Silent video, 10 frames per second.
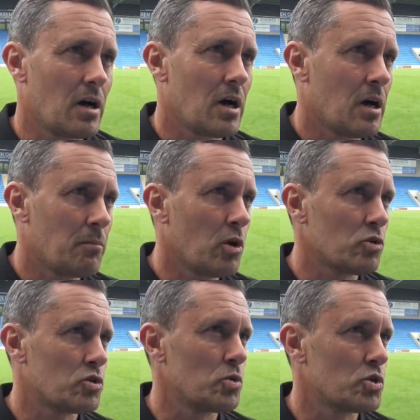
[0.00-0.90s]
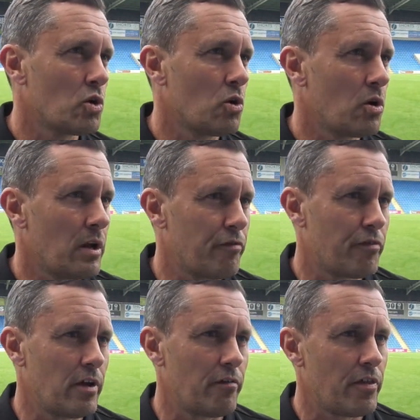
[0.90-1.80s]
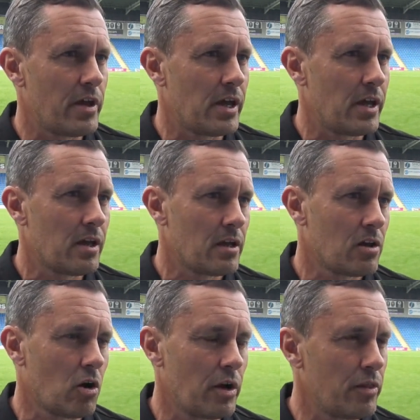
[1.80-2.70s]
I'm not too sure if they got in the